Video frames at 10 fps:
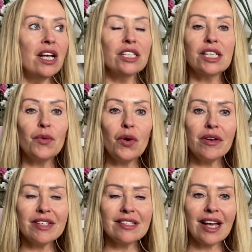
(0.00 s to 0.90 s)
so all
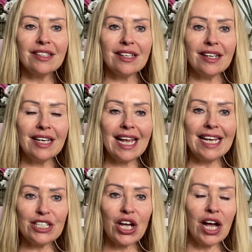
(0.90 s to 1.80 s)
of a sudden,
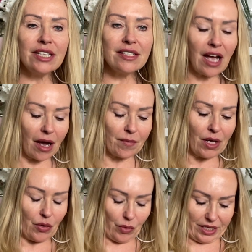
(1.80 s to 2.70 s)
he turns up
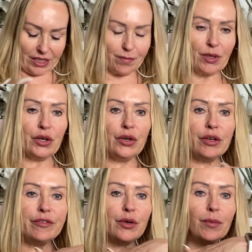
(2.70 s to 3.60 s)
with this
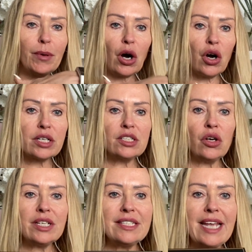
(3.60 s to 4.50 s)
beautiful box,
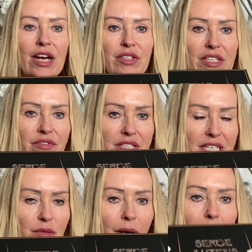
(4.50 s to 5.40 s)
not as decorative as
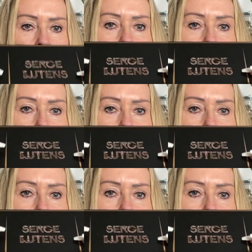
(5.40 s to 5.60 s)
this one,